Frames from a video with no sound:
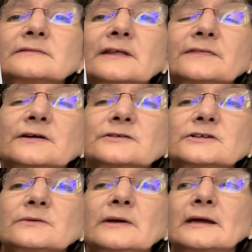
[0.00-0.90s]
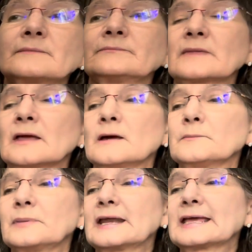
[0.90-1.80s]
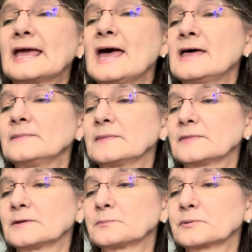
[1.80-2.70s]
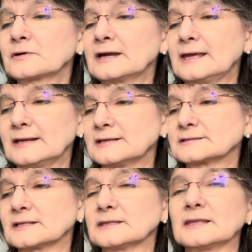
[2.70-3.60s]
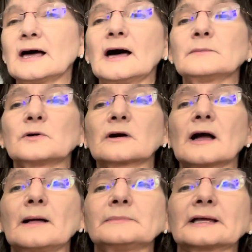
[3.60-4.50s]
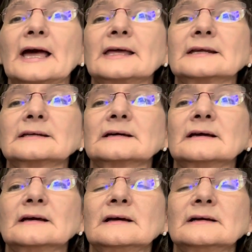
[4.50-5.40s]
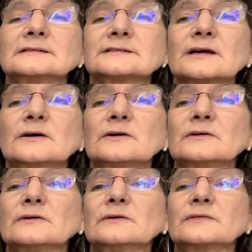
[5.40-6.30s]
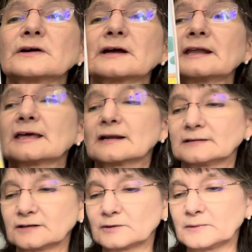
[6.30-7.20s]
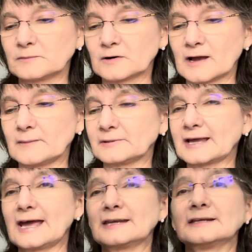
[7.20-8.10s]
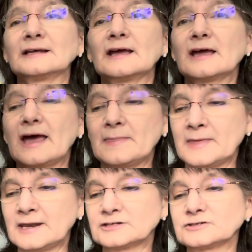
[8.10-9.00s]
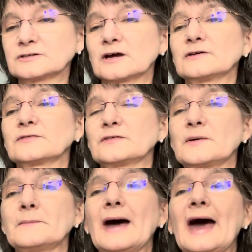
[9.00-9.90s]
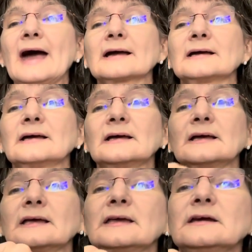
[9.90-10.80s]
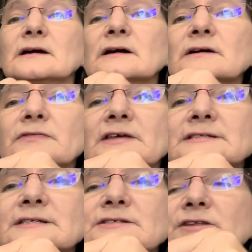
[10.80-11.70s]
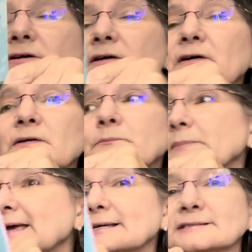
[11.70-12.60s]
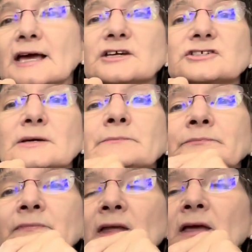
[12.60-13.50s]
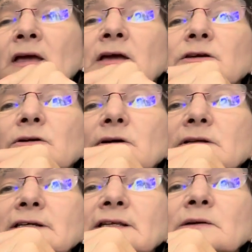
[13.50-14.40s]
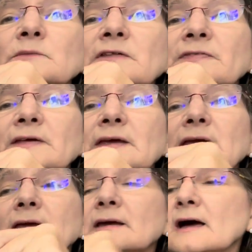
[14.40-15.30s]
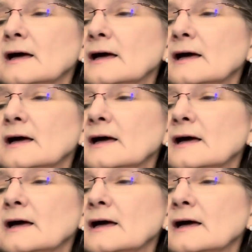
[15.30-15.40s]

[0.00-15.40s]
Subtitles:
that they're doing. But again, the print is a lot more complicated. So they're going to get a little bit more complicated. And then as you go through the back here, this is the pink section. You're dealing with the